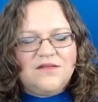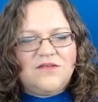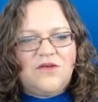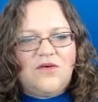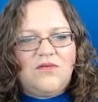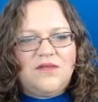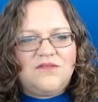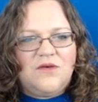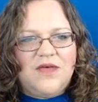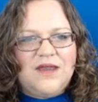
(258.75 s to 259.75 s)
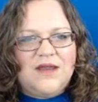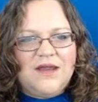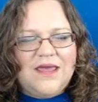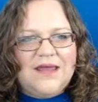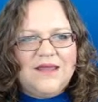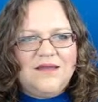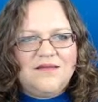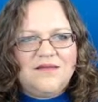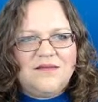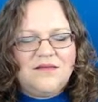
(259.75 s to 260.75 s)
So let's go ahead and
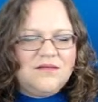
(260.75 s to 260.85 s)
edit.